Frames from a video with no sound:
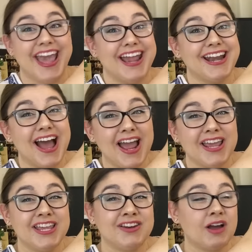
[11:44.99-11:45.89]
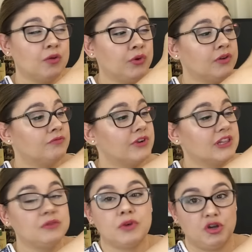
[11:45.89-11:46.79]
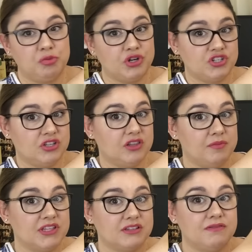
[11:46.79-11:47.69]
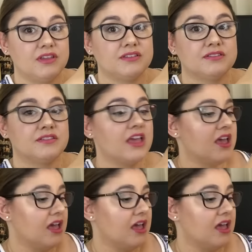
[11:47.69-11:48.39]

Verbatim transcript: And I, you know, I wouldn't really want to push the limits of this